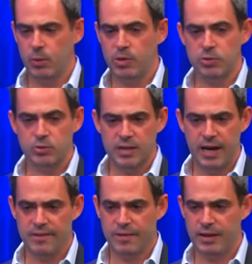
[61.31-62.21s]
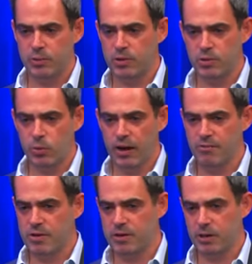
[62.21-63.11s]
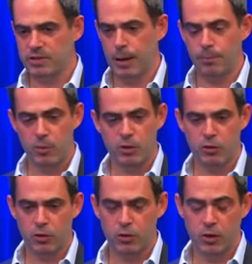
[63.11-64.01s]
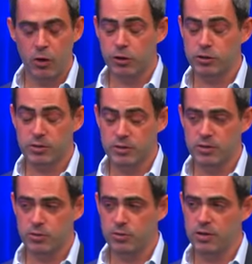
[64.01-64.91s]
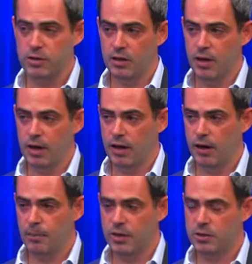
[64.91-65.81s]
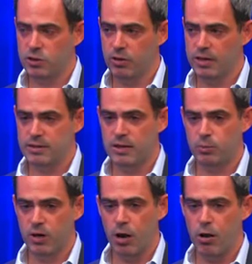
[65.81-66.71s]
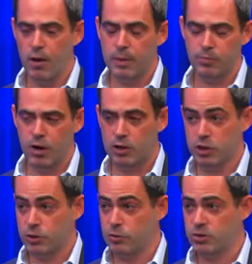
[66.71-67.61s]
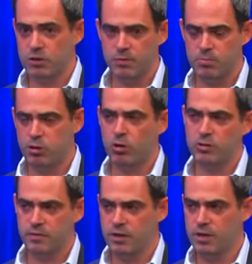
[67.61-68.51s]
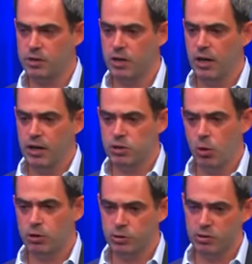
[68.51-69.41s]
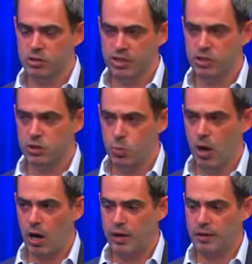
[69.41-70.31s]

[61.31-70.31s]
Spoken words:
We do diving, we do everything. We are the largest union among the trades, and we are on the project usually from start to finish. So our jurisdiction's wide.